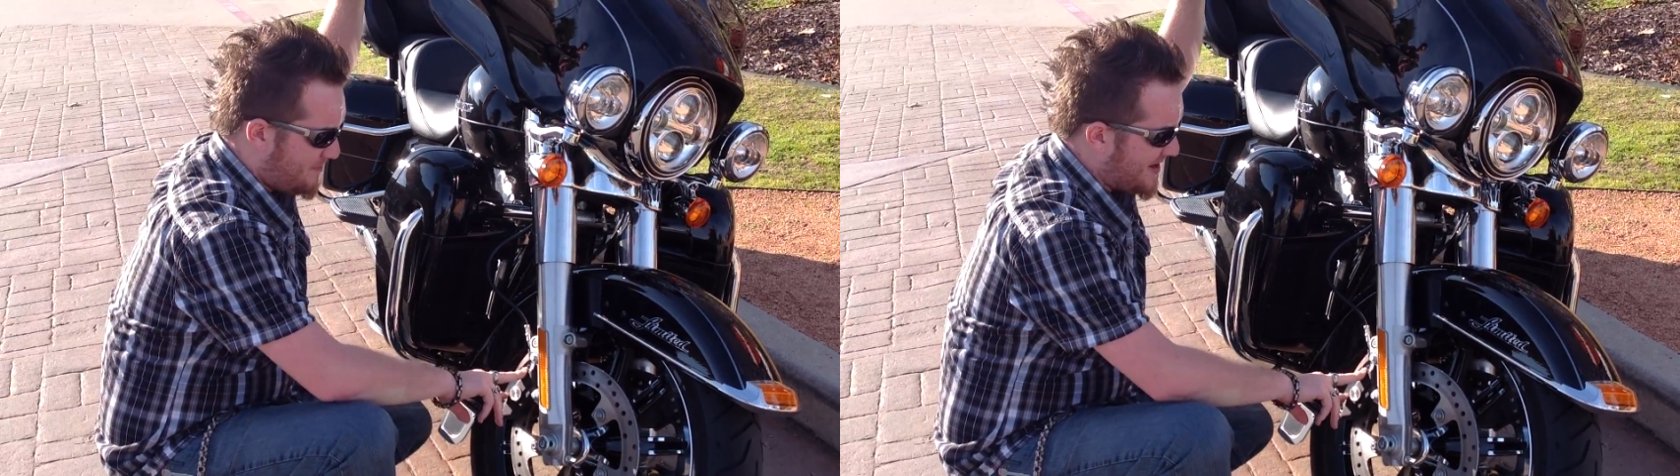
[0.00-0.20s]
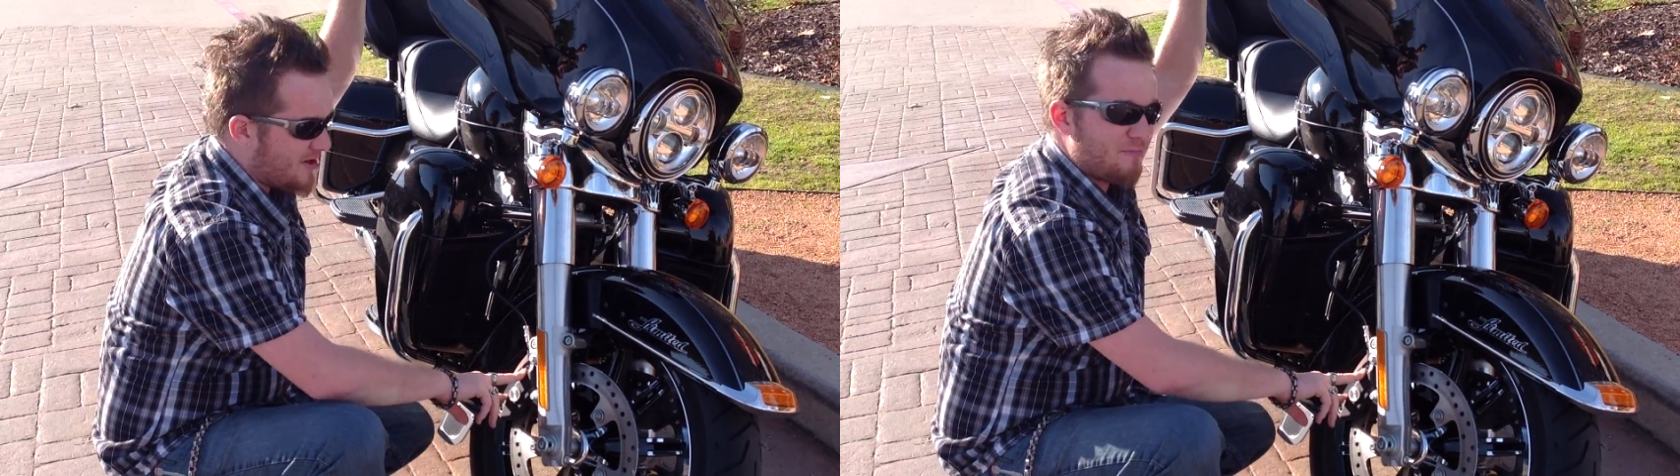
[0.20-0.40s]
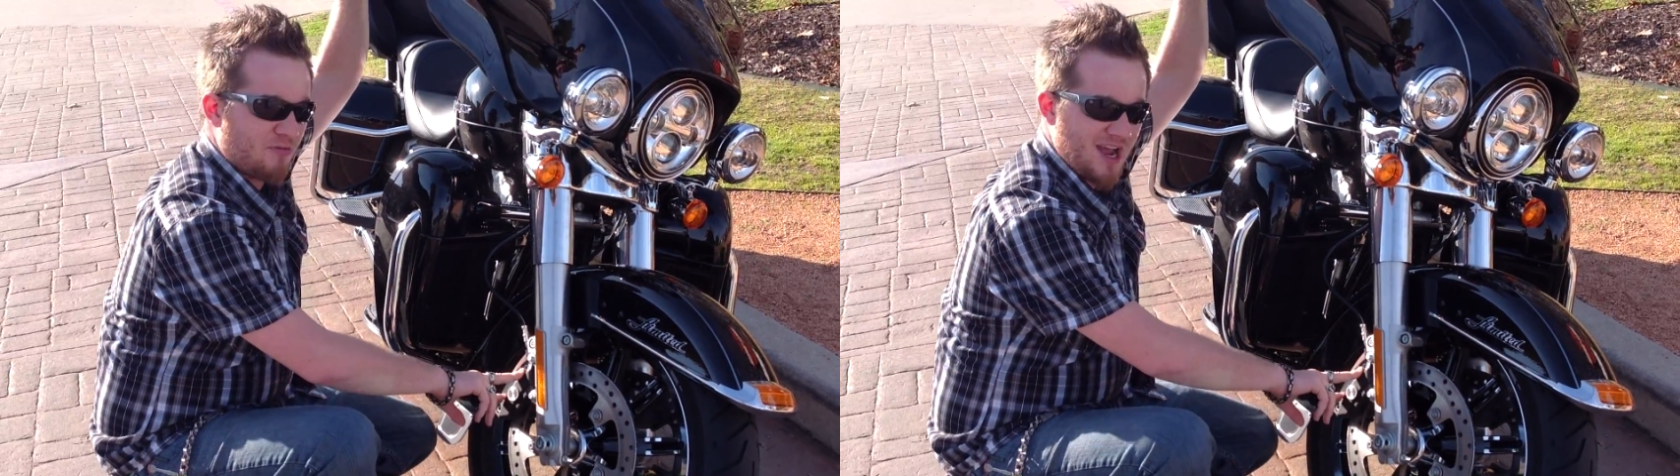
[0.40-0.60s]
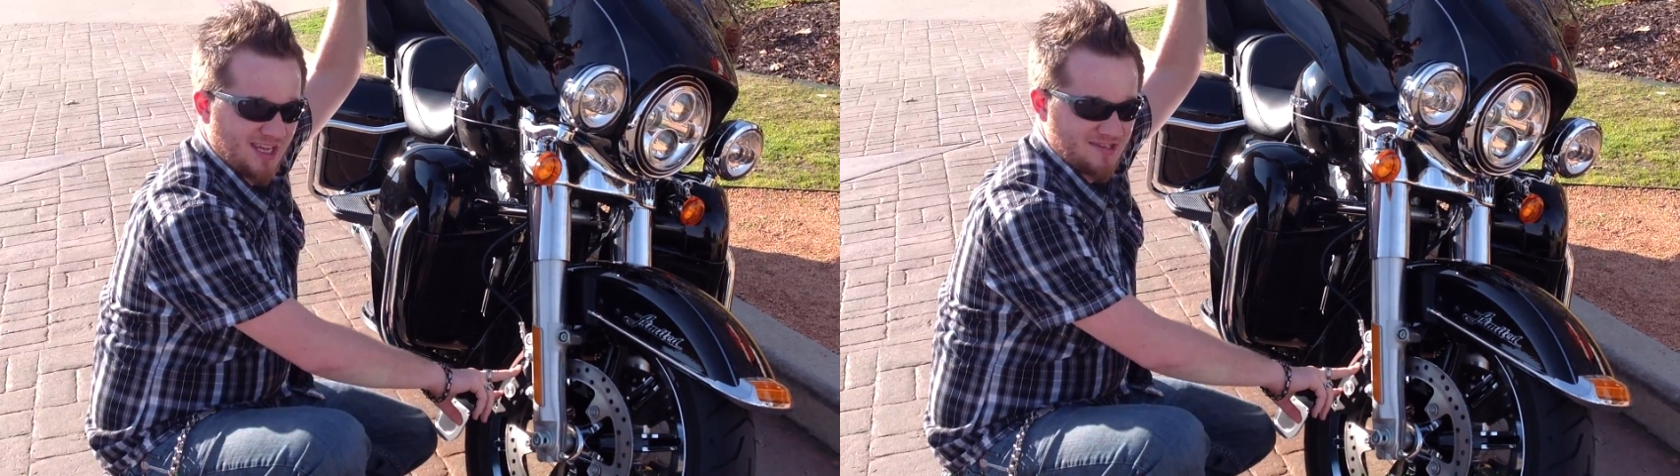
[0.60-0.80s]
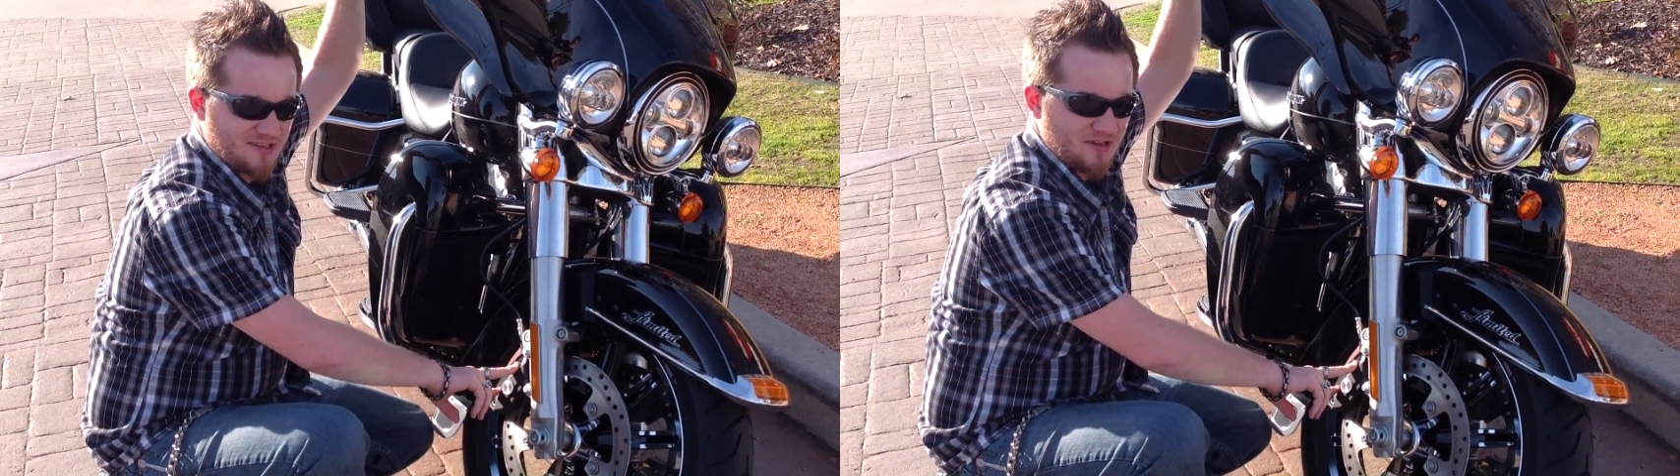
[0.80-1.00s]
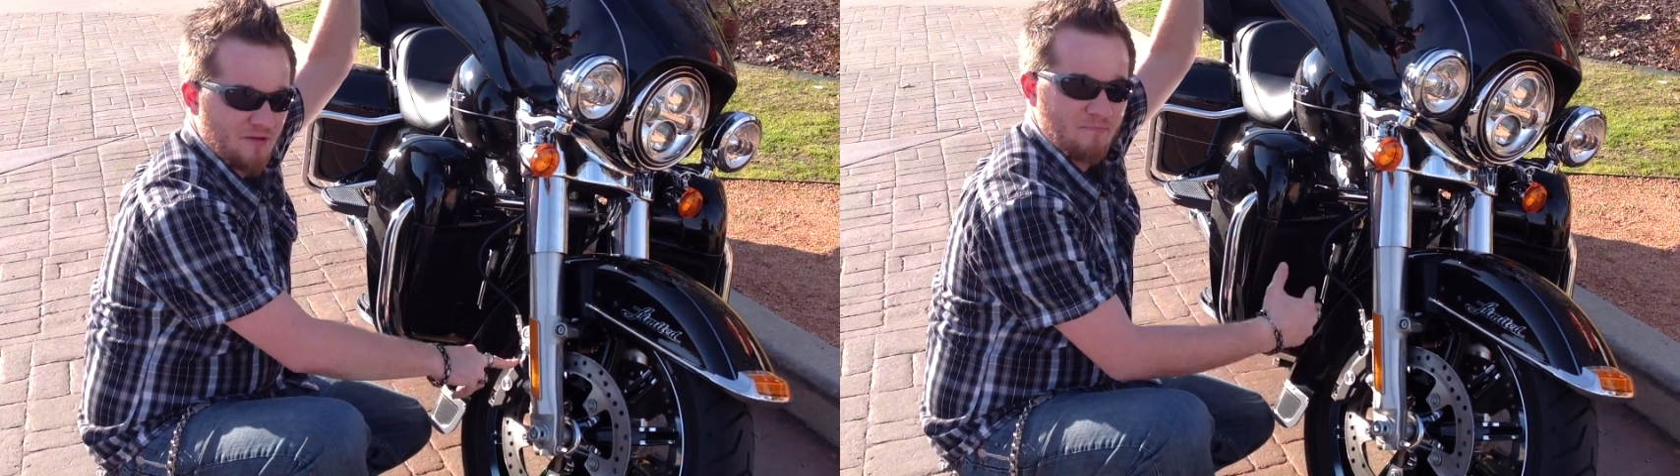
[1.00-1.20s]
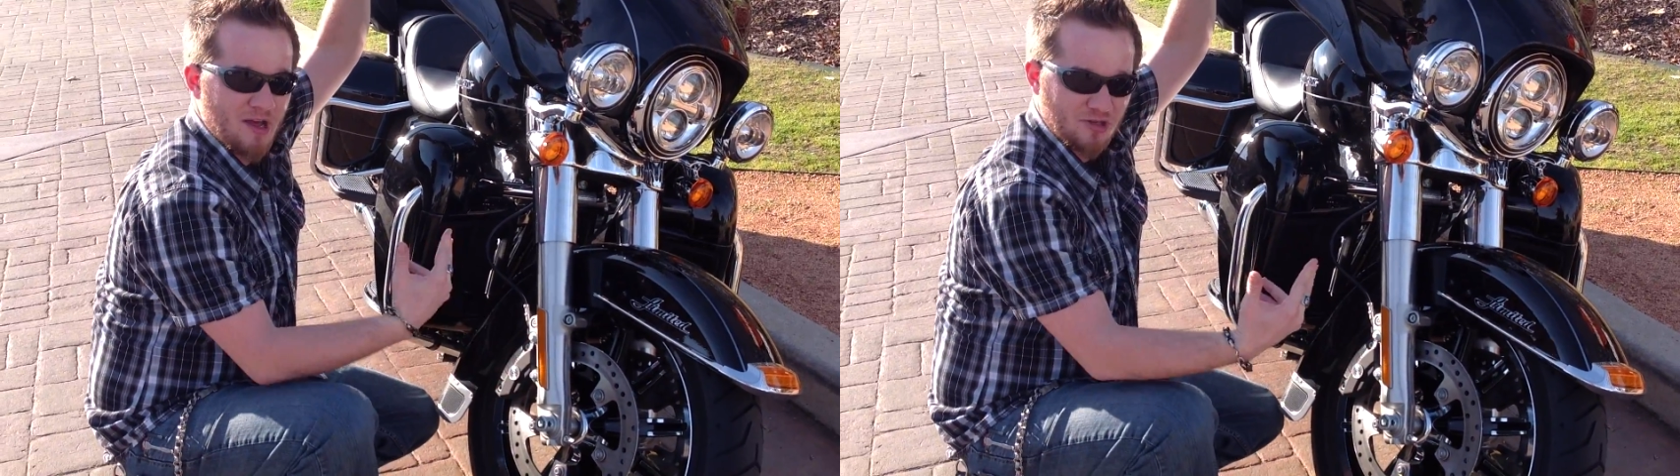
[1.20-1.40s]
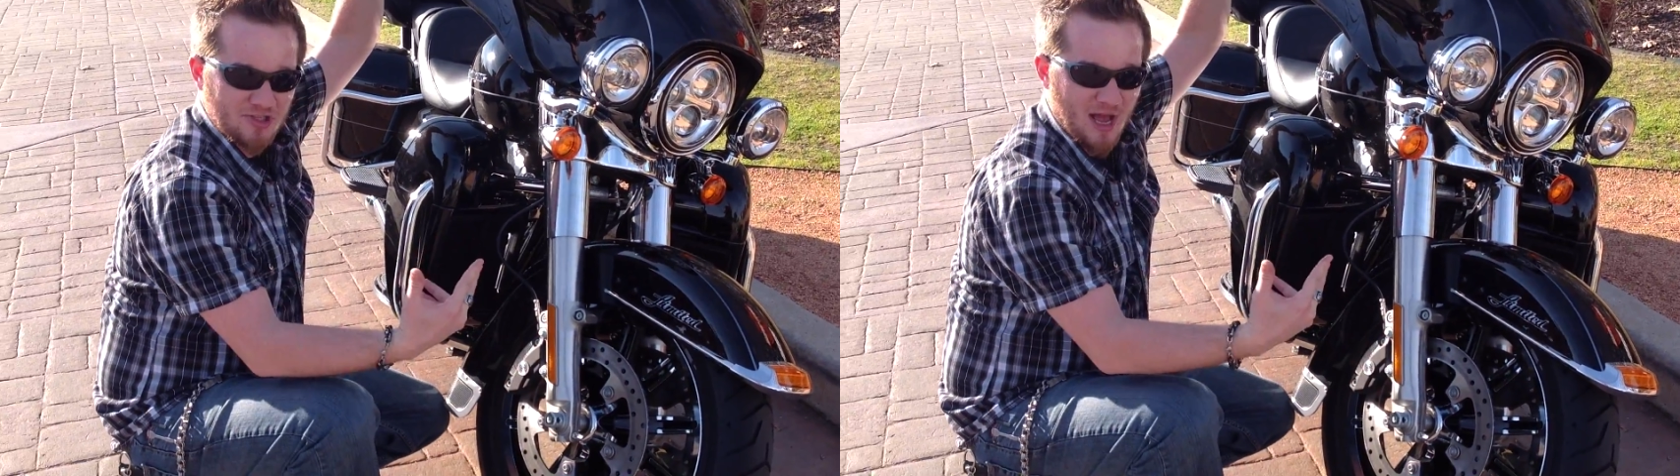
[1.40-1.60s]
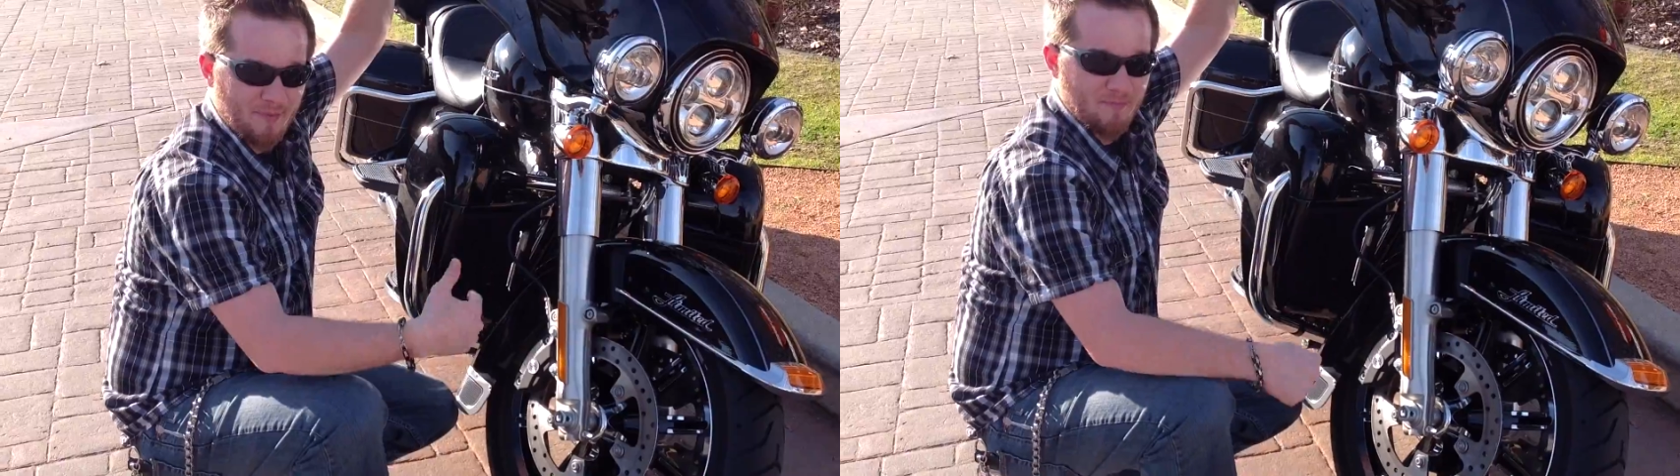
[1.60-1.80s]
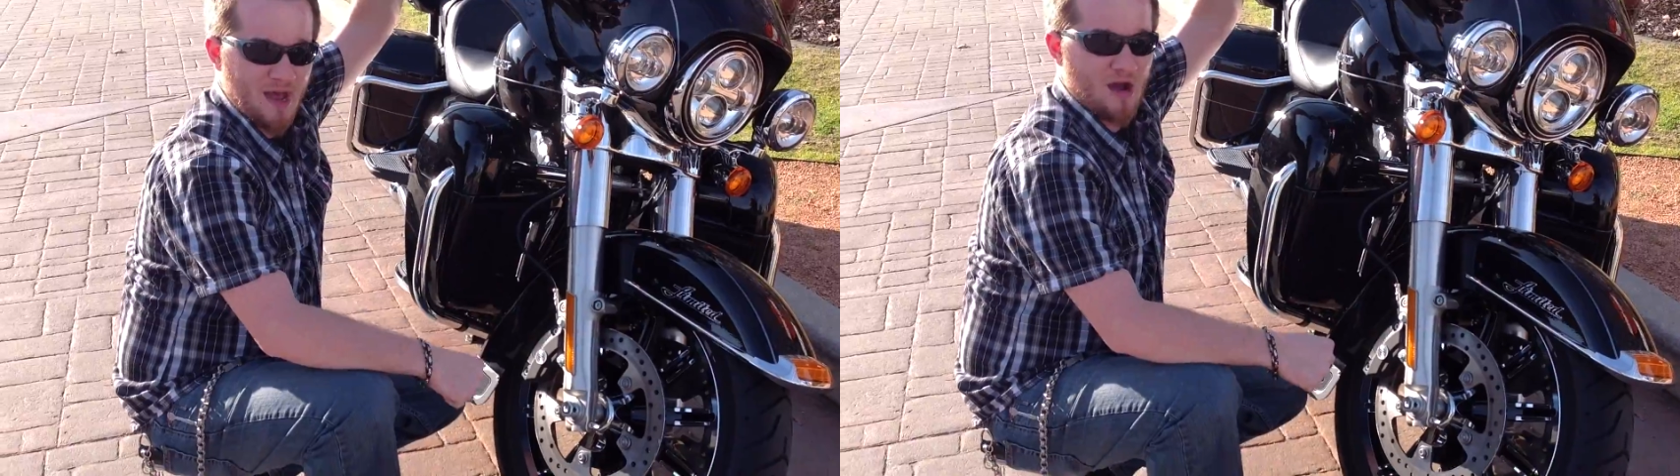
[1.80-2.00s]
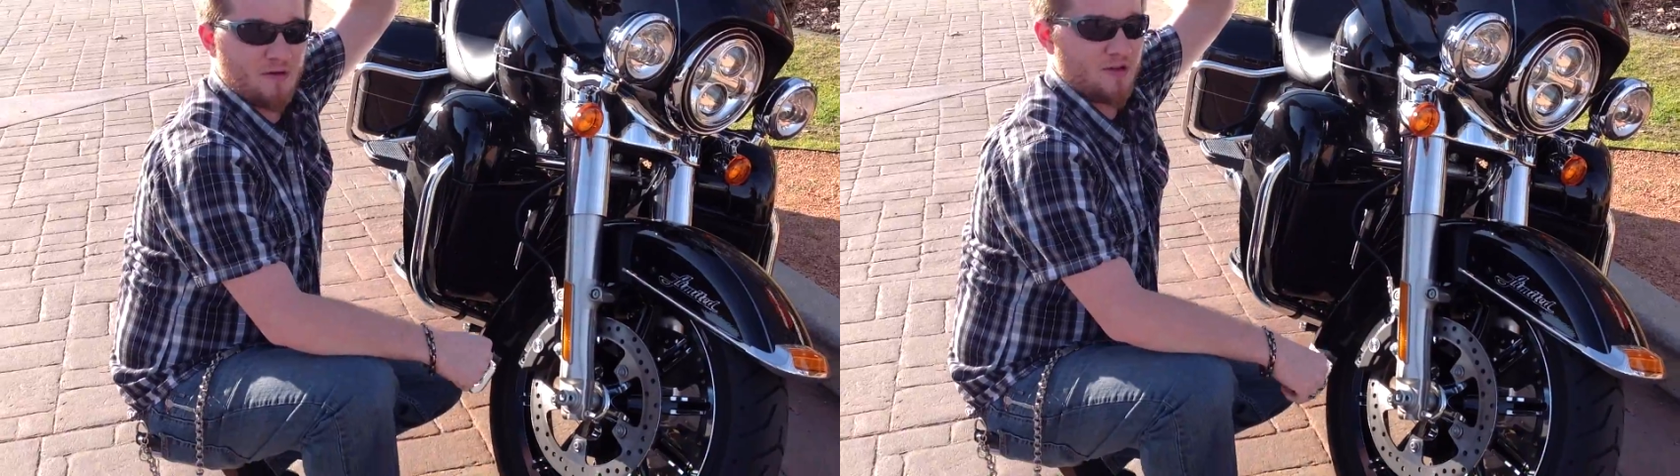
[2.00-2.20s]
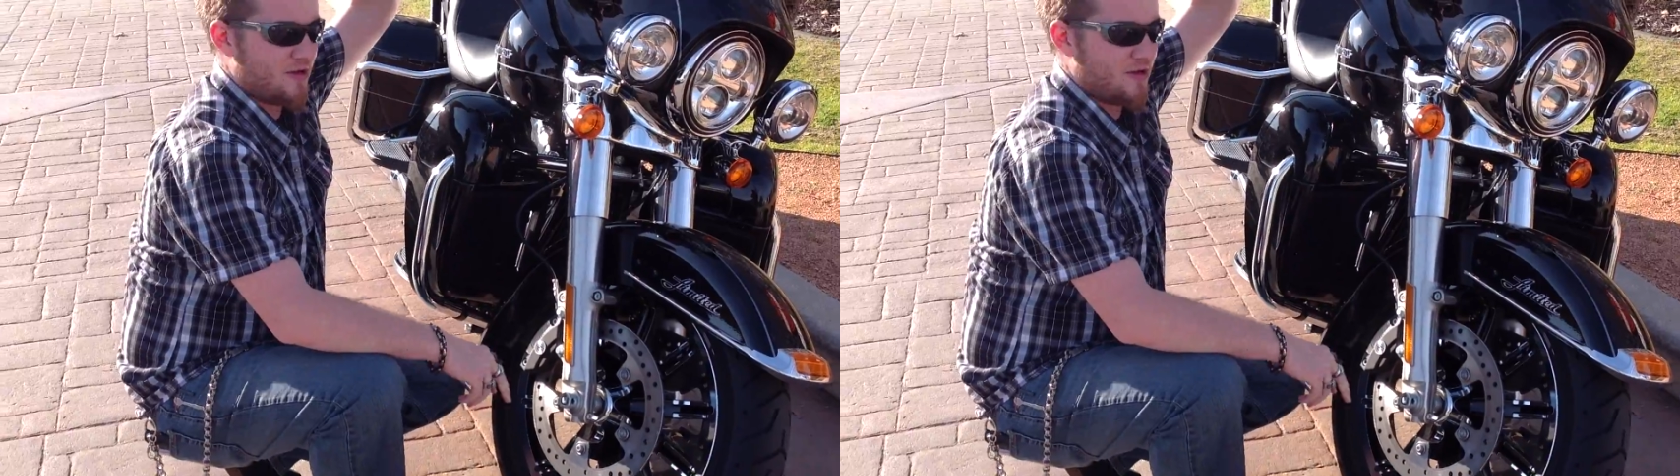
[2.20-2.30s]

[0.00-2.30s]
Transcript: Bigger brakes, better stopping power.